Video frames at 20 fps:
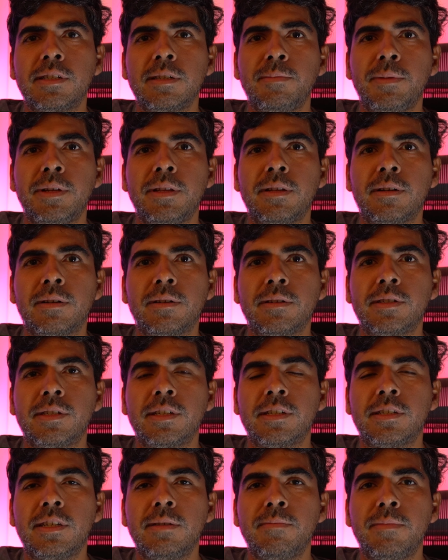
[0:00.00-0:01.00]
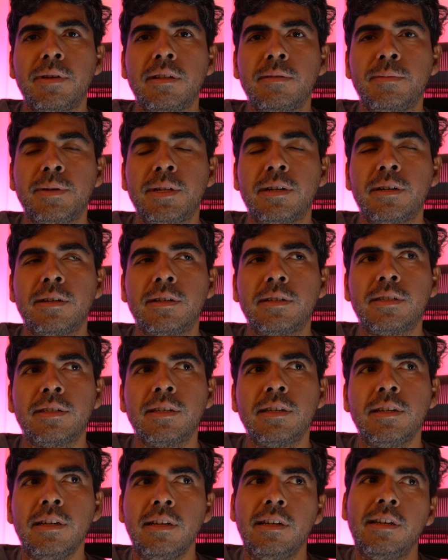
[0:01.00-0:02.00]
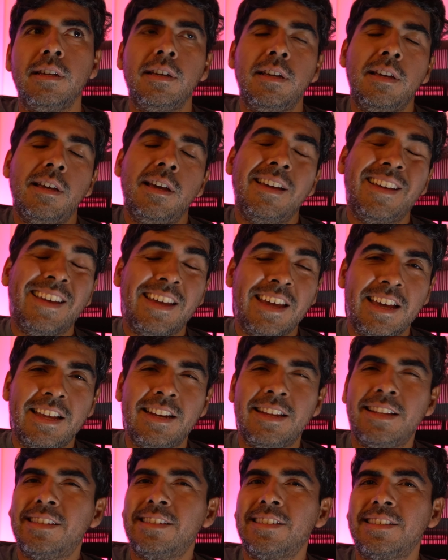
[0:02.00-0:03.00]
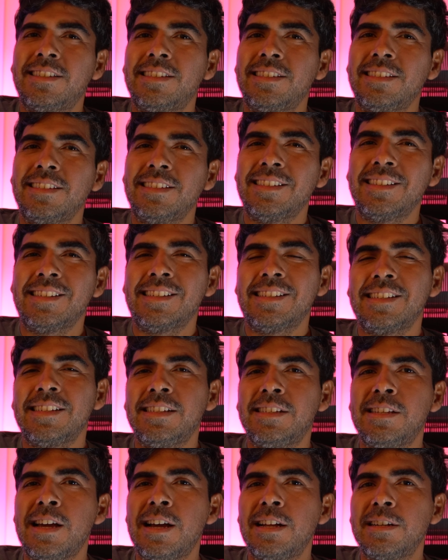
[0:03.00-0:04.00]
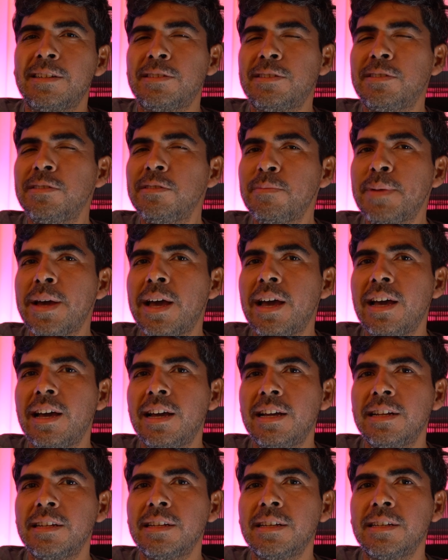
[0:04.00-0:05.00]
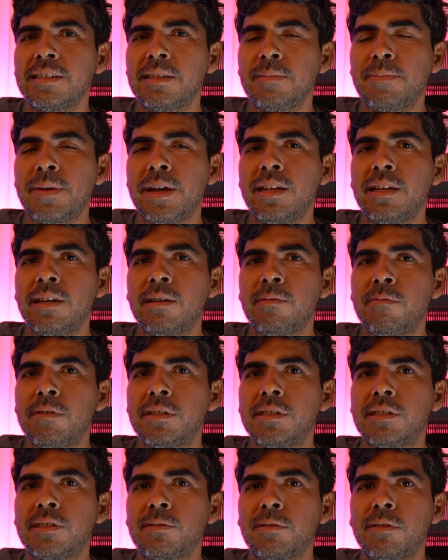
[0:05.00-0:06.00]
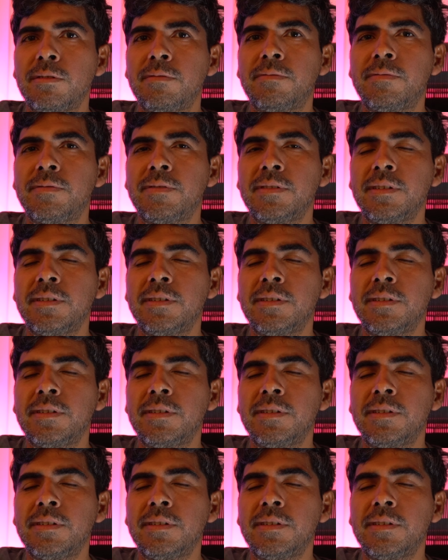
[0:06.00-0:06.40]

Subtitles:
I mean, they're 60mm. Again, it's not too bad depending on what sort of